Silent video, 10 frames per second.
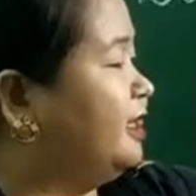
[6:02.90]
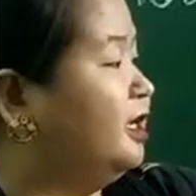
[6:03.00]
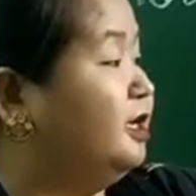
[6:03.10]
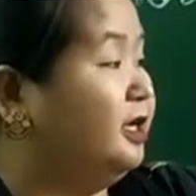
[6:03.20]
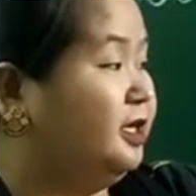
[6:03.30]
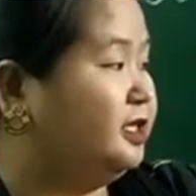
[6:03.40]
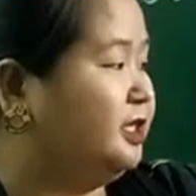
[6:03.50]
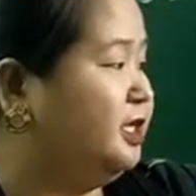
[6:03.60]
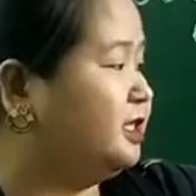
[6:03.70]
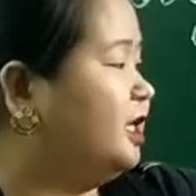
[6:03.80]
the
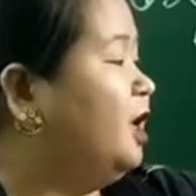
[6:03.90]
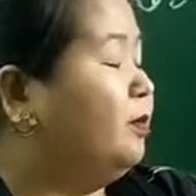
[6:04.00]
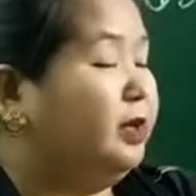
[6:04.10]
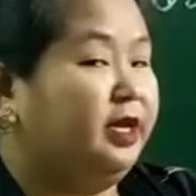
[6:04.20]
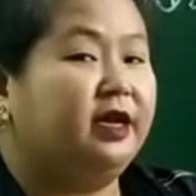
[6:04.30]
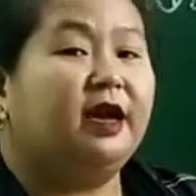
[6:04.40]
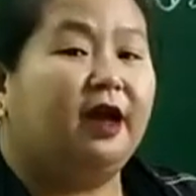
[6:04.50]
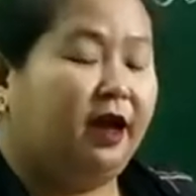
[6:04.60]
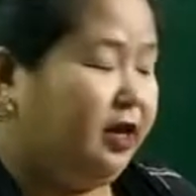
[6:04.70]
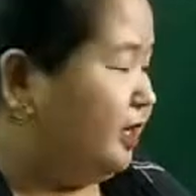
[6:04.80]
lyricist, meaning
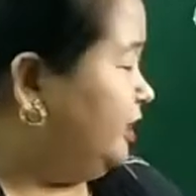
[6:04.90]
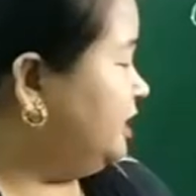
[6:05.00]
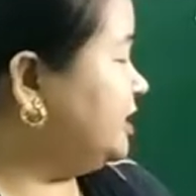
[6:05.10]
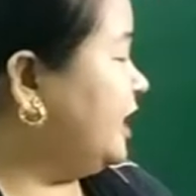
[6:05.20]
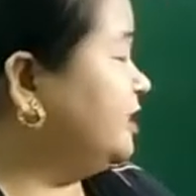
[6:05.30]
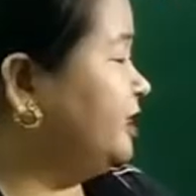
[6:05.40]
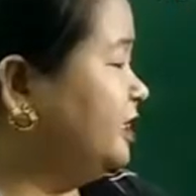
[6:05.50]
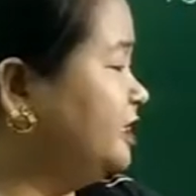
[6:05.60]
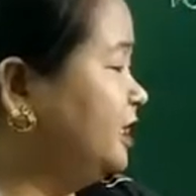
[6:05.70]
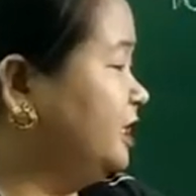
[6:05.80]
in this
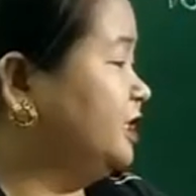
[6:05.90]
sentence it